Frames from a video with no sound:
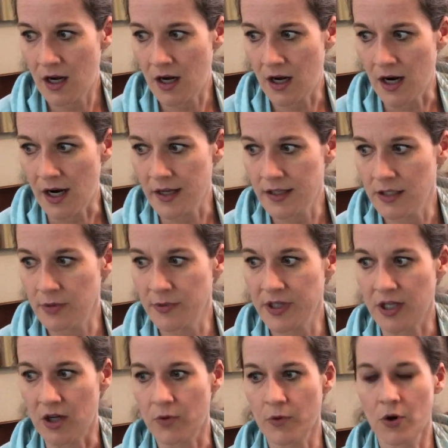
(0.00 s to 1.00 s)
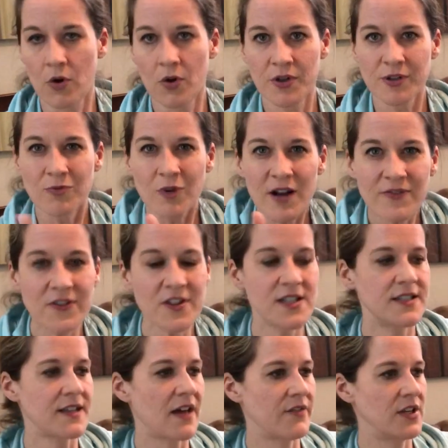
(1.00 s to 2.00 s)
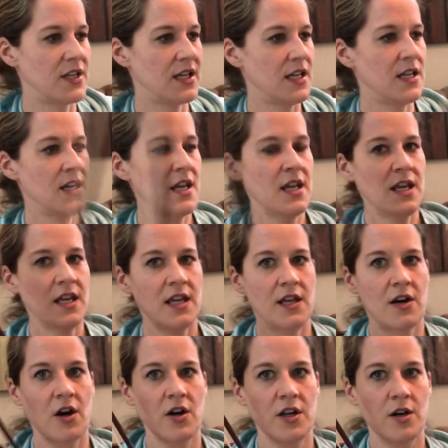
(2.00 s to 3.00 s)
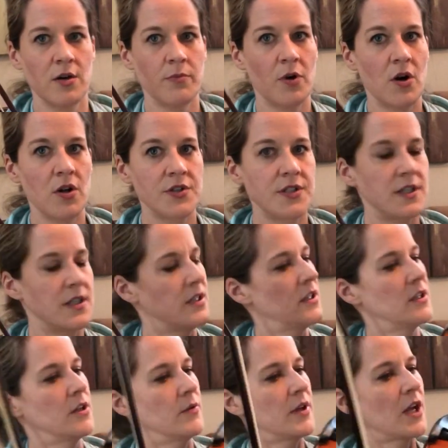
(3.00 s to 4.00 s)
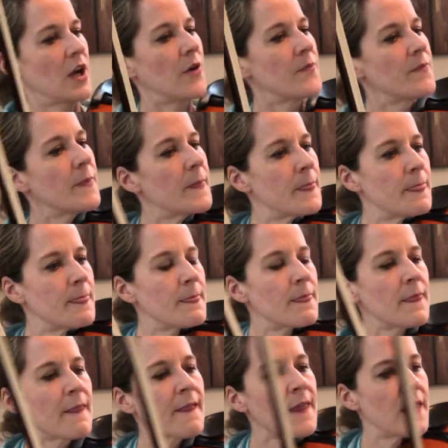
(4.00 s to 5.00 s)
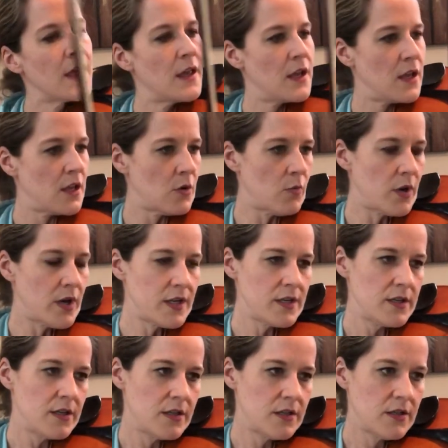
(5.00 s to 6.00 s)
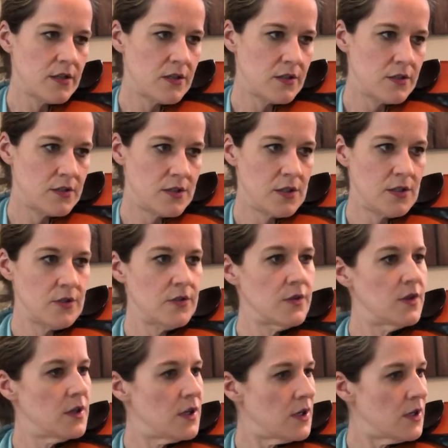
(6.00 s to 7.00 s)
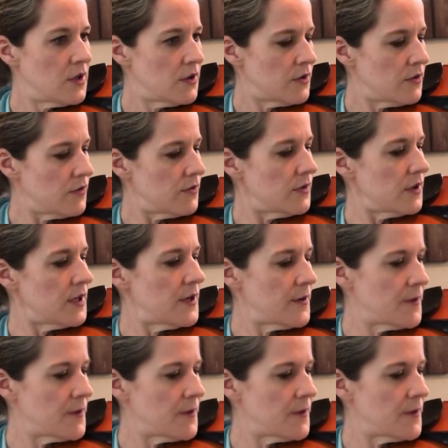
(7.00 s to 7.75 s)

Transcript: All right, here we go. We're holding roughly 70 in our inner pulse. Here we go. 1, 2, 3.